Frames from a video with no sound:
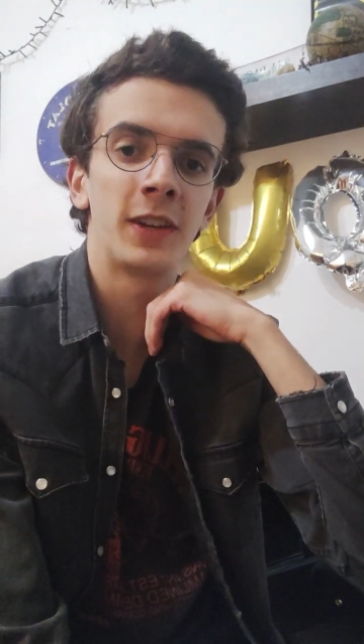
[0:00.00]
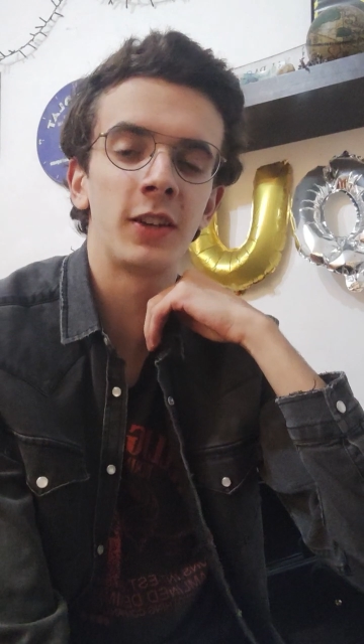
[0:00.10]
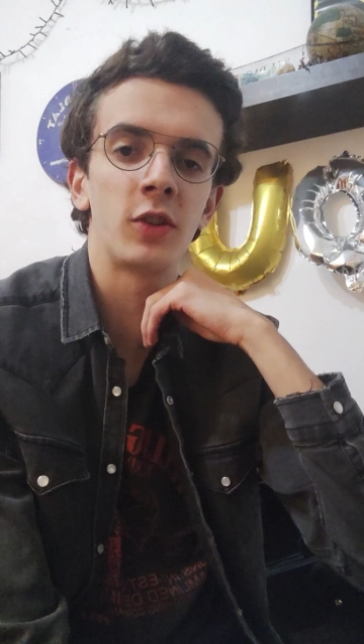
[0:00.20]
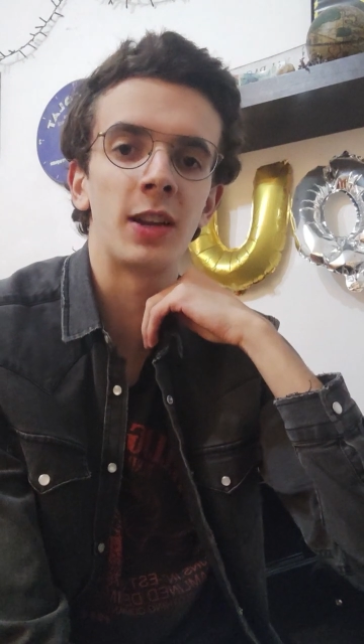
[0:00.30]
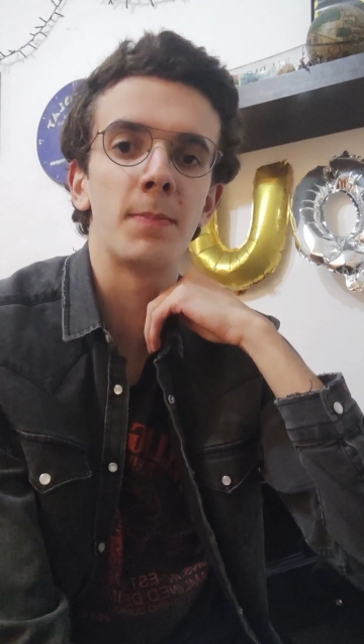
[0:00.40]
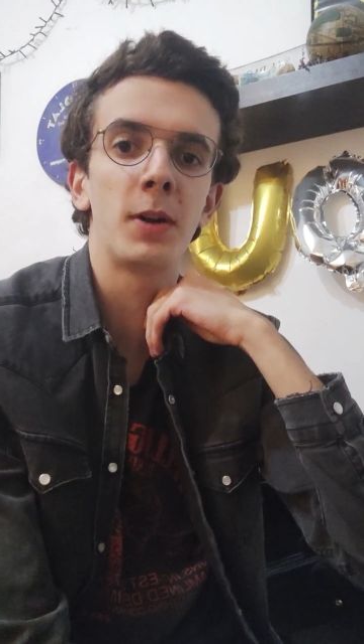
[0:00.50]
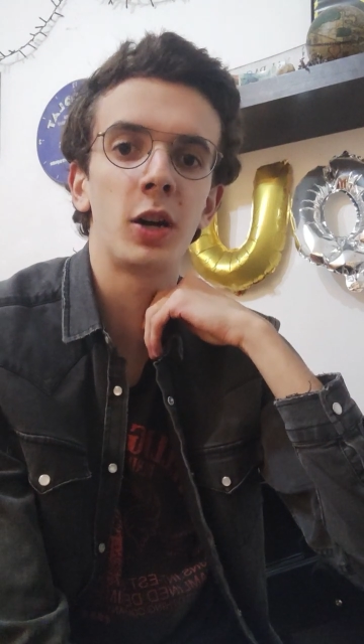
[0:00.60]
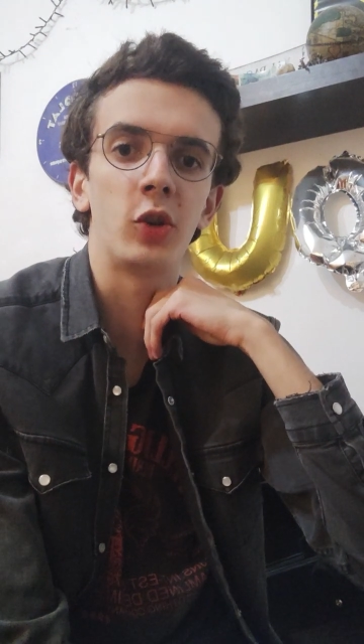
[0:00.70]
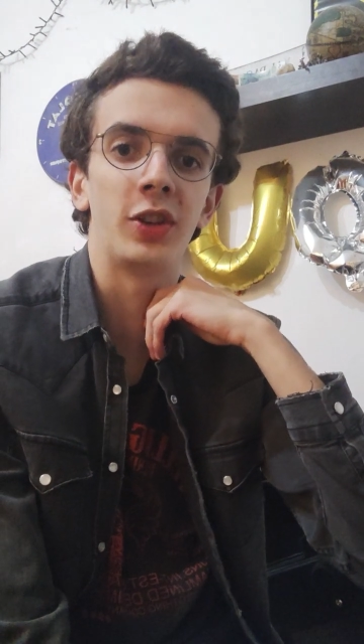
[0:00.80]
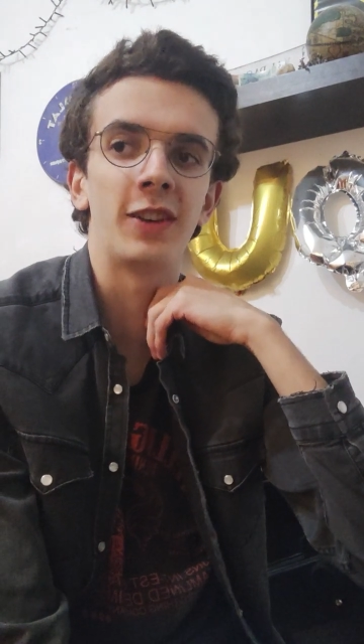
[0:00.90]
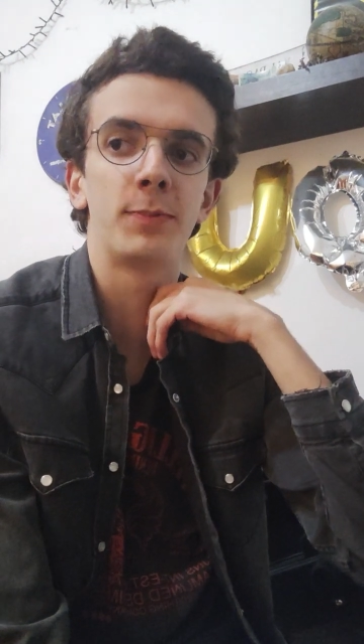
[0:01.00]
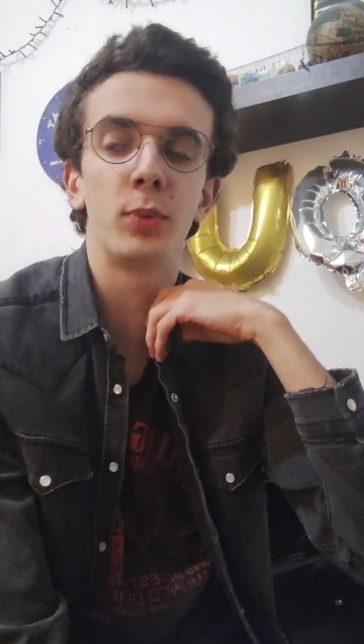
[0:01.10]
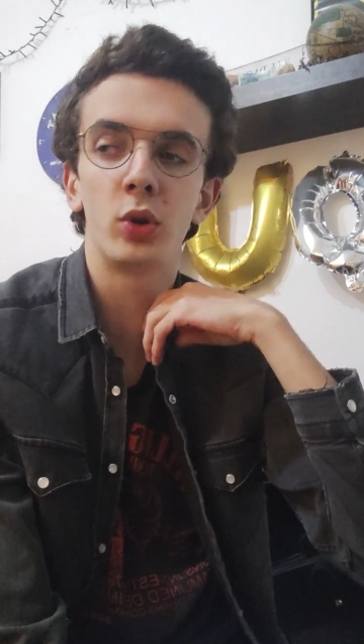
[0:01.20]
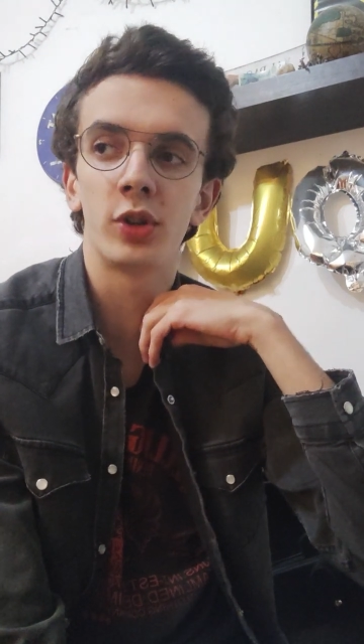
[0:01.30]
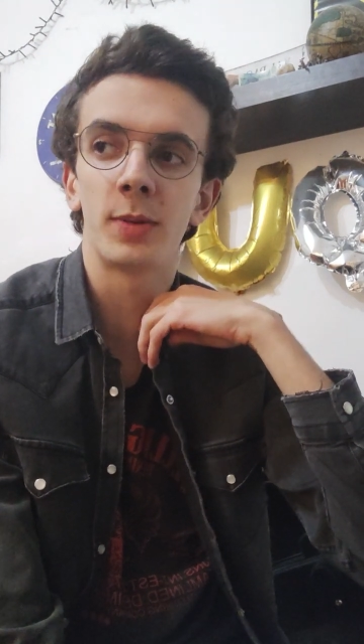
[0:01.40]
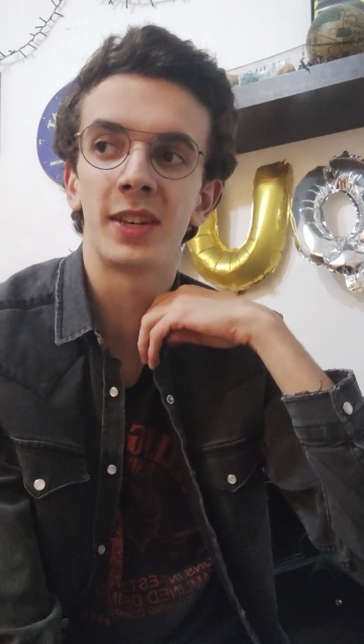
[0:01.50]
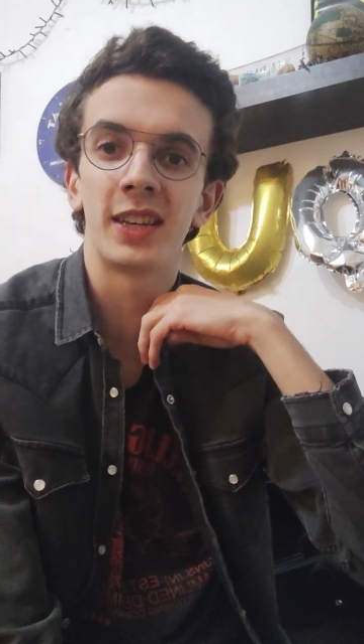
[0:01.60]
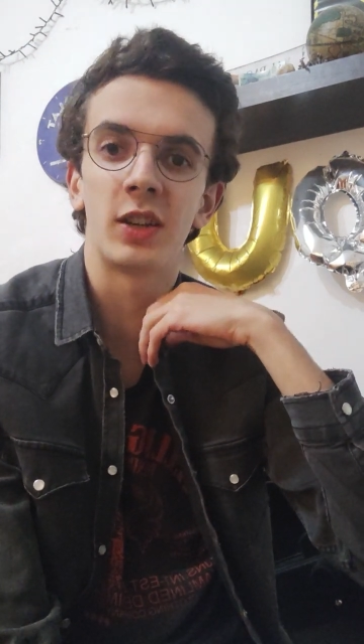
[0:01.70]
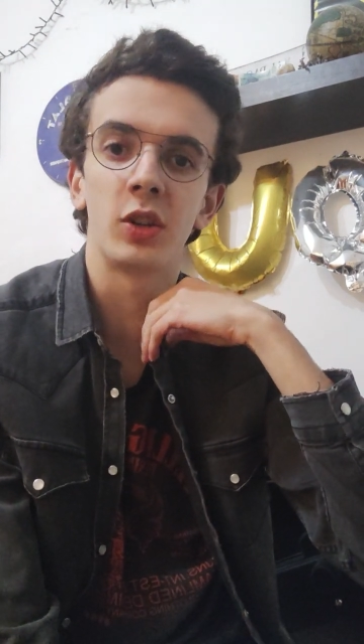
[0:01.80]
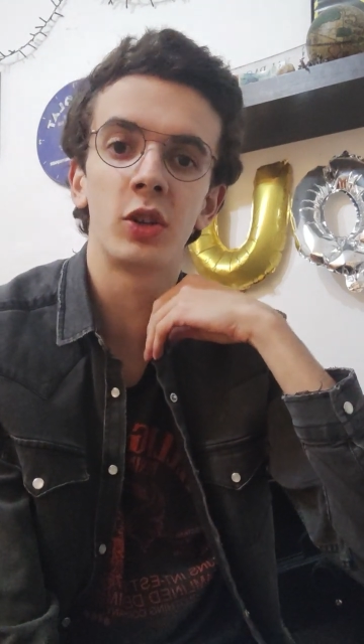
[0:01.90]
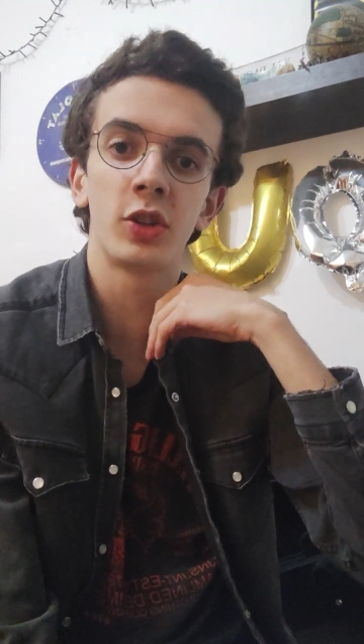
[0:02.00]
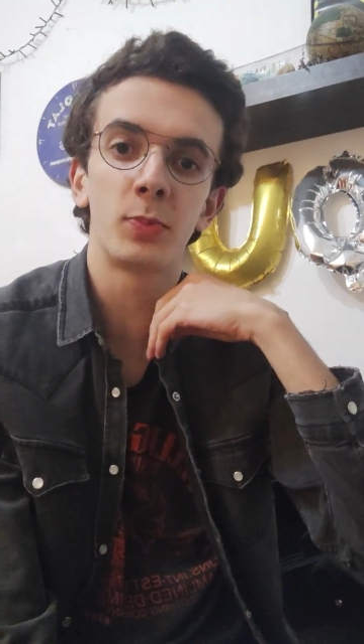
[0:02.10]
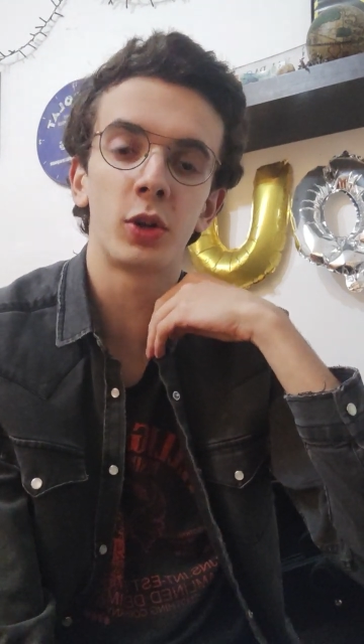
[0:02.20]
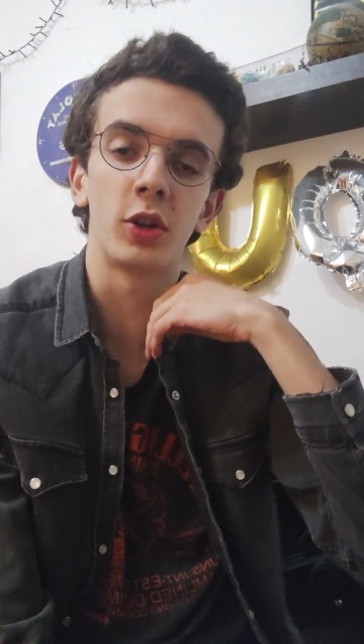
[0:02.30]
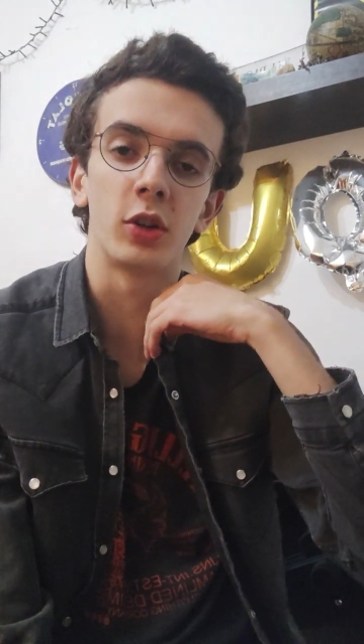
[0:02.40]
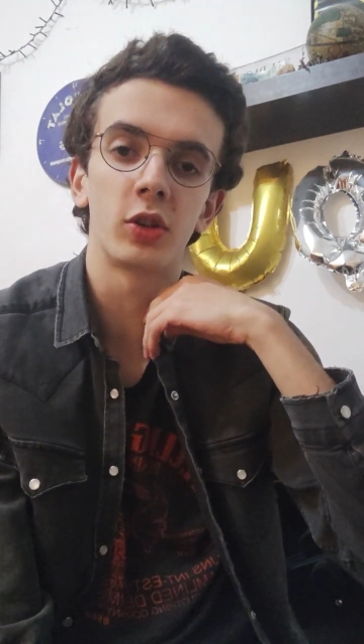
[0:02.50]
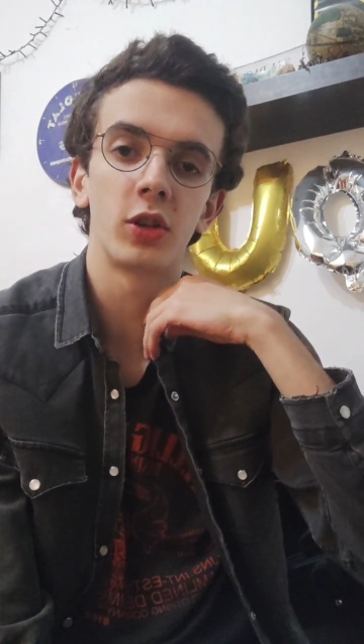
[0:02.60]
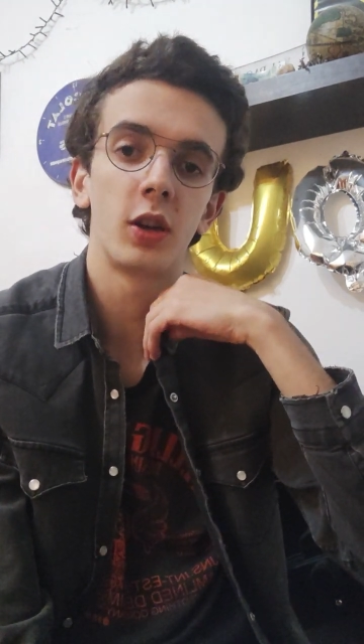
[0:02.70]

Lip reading: internet buyers have bought something, another product,